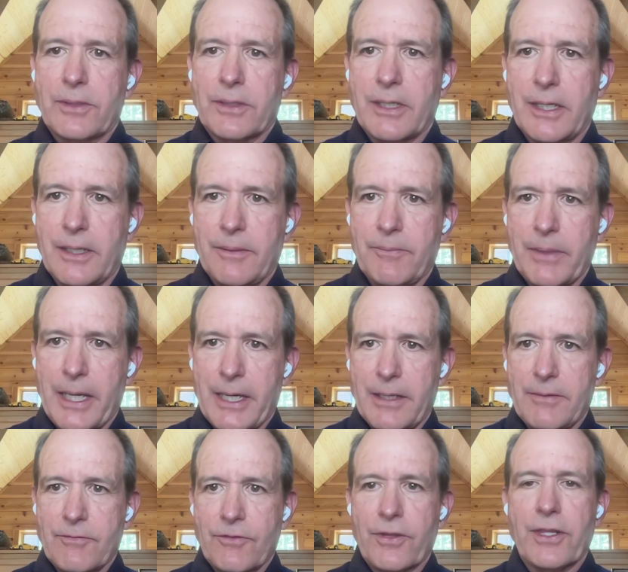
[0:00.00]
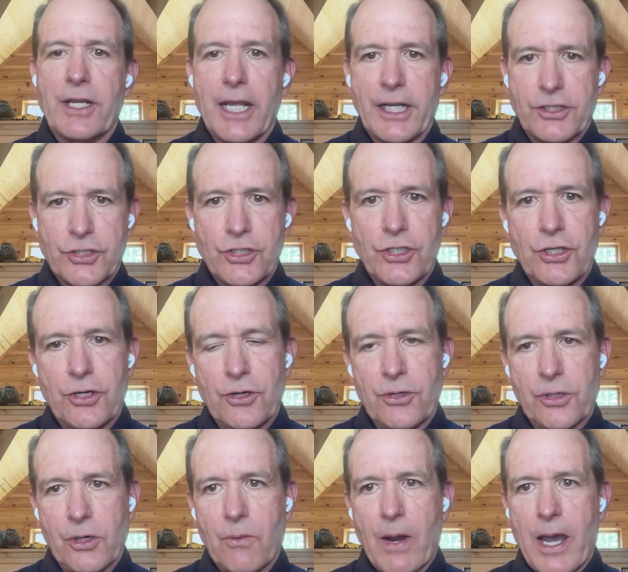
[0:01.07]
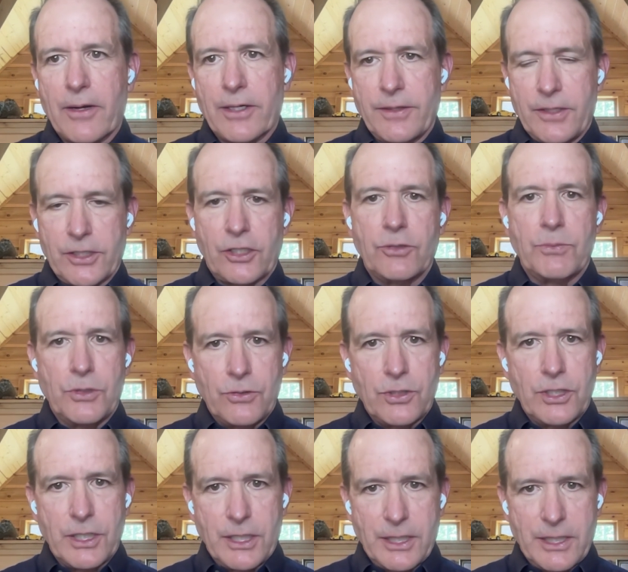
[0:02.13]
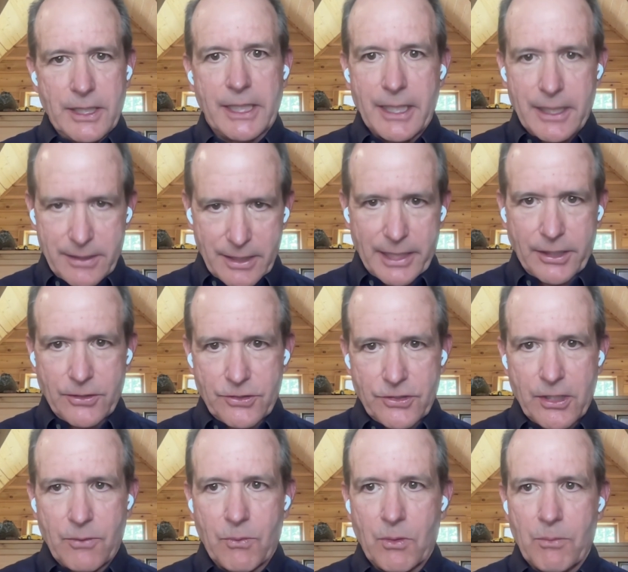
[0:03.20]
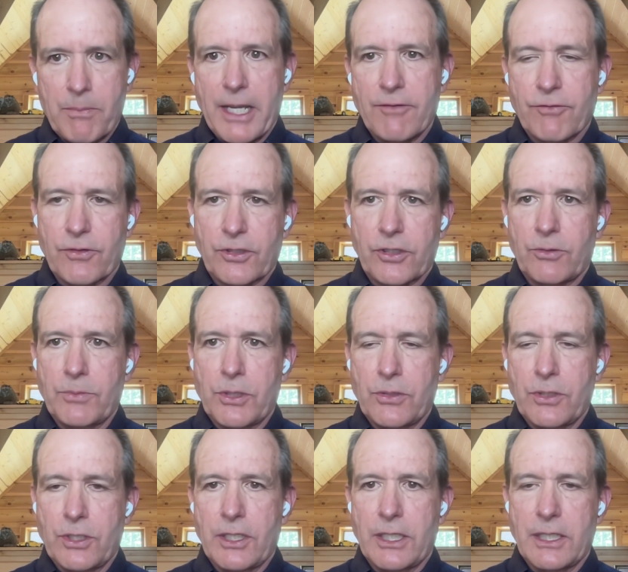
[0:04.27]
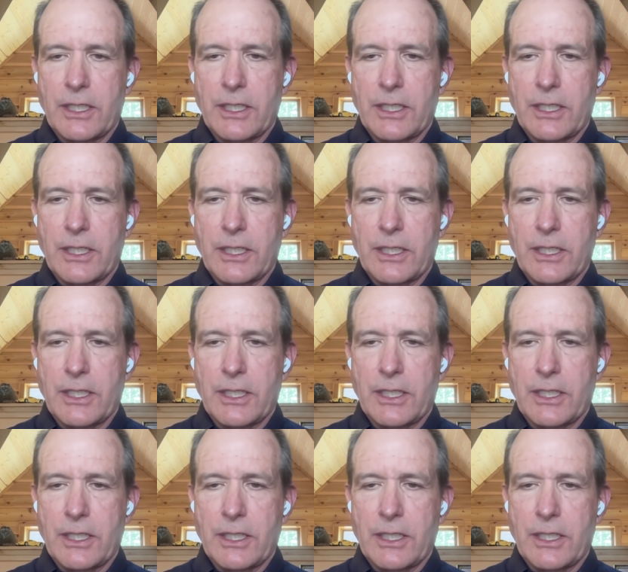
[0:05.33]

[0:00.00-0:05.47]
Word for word: um, and for the next year go out in the community again like you said we're made for community